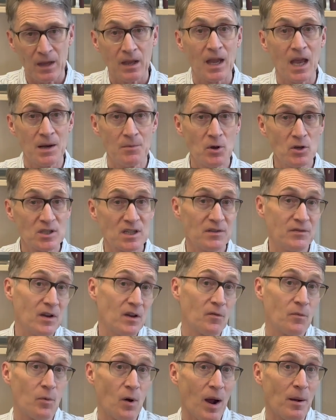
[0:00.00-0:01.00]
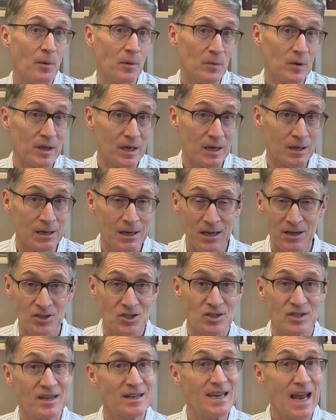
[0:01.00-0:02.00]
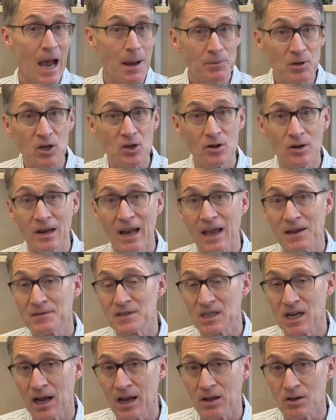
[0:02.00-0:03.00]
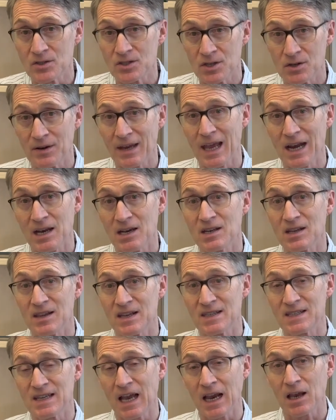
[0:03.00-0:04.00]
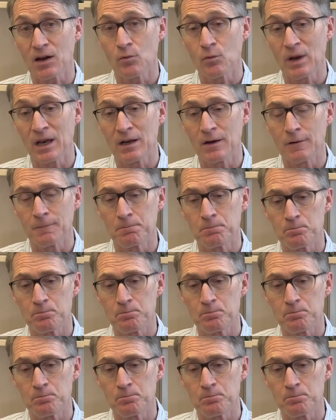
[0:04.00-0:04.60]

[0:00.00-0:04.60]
And most of you have probably just adapted your lifestyle to get into the second wind.